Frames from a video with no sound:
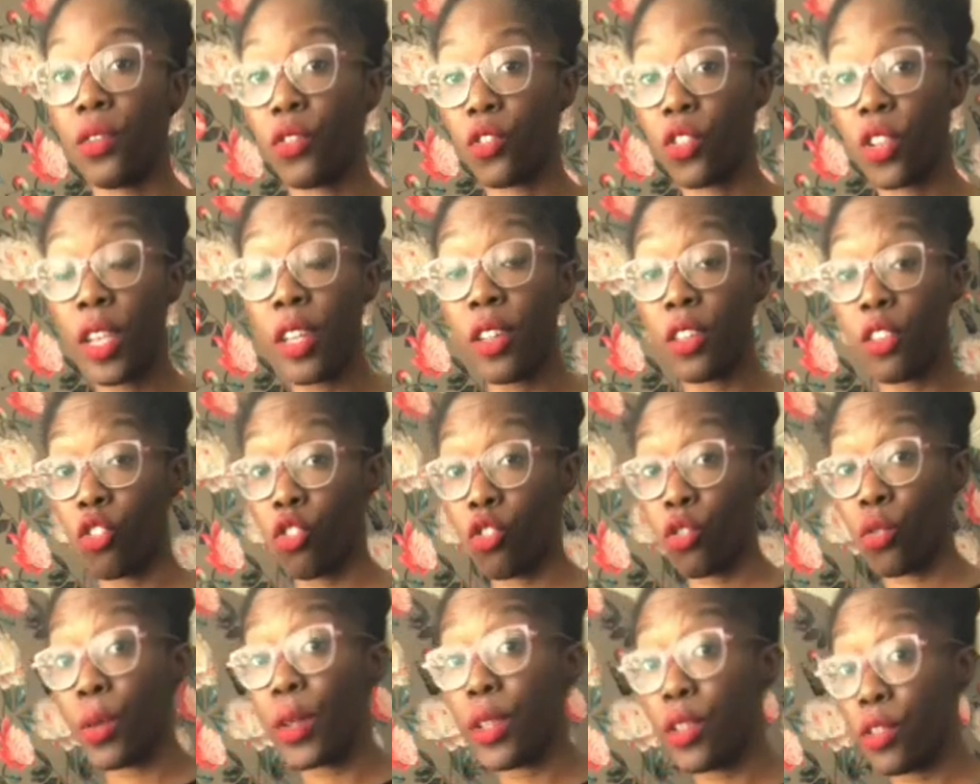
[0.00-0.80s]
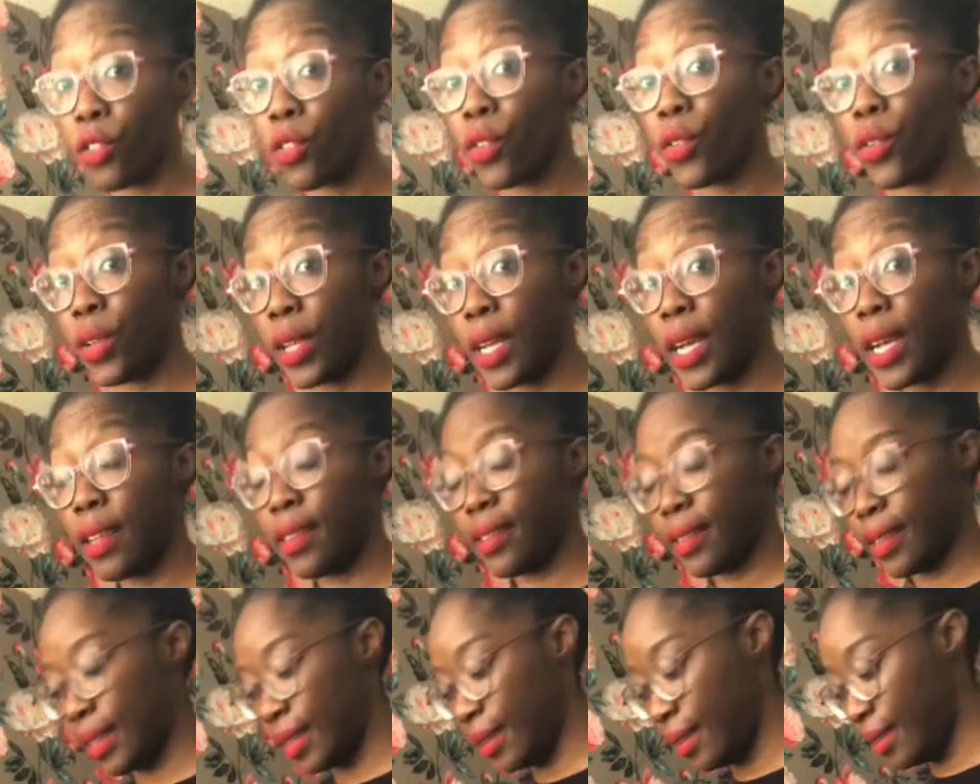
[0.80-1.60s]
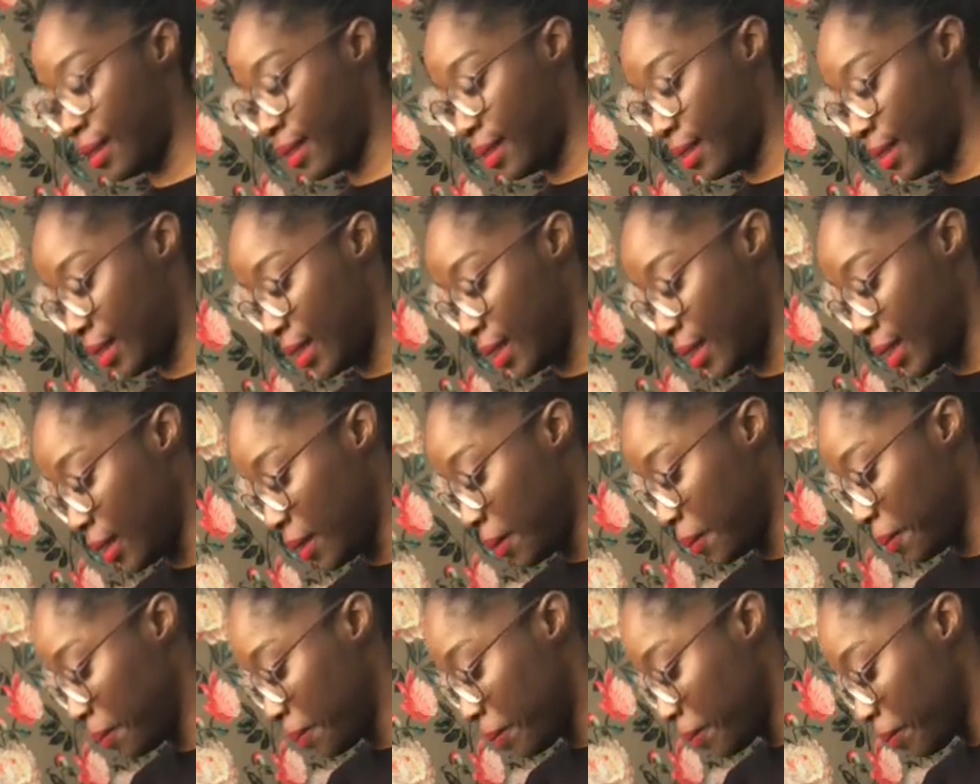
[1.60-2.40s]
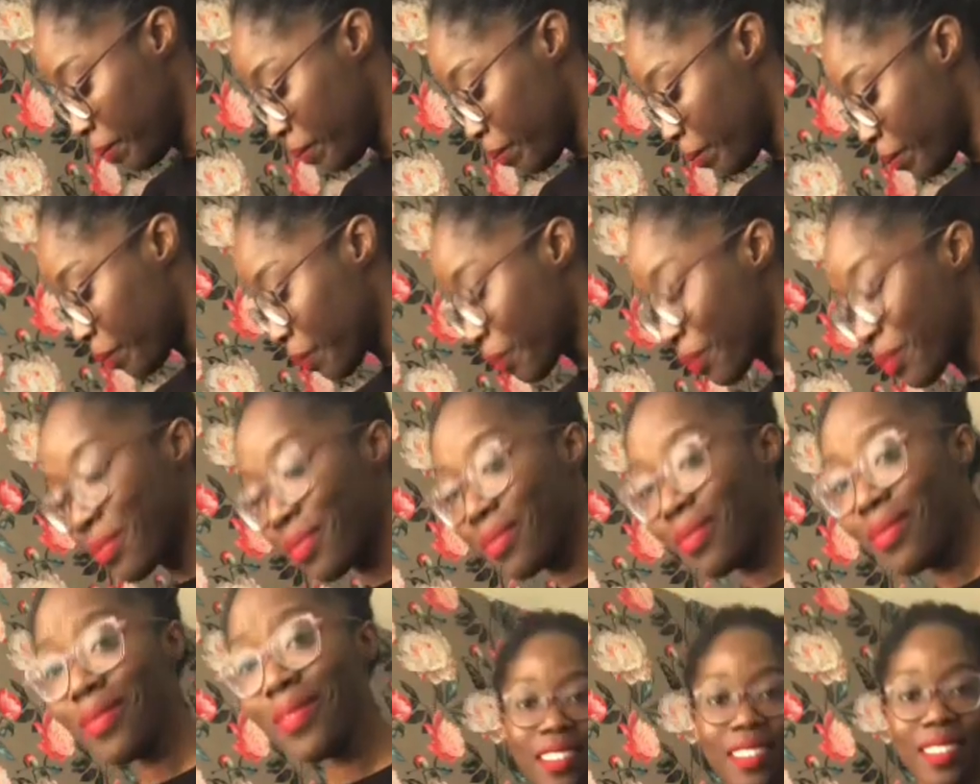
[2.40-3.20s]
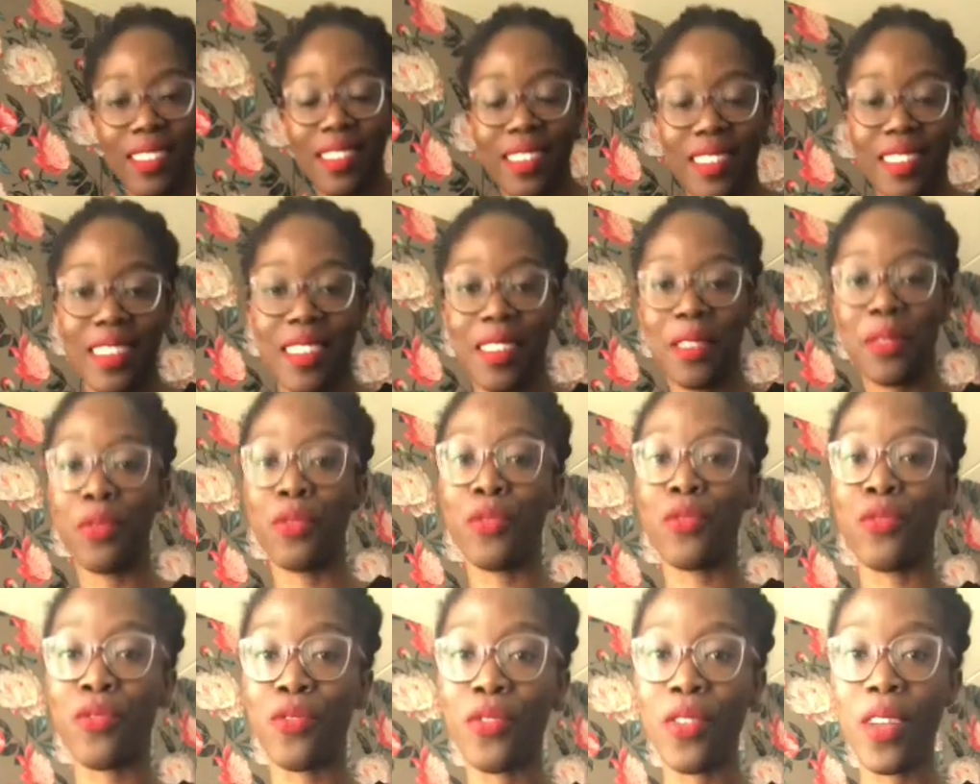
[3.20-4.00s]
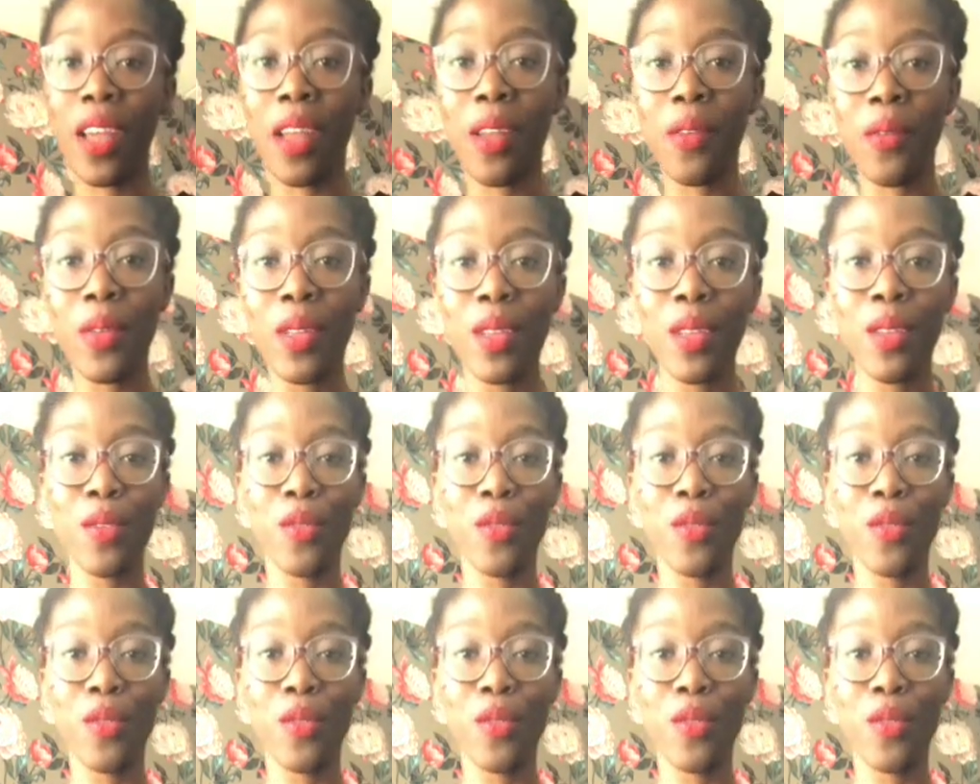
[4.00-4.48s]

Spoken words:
in the screen so you guys can see. It's a very,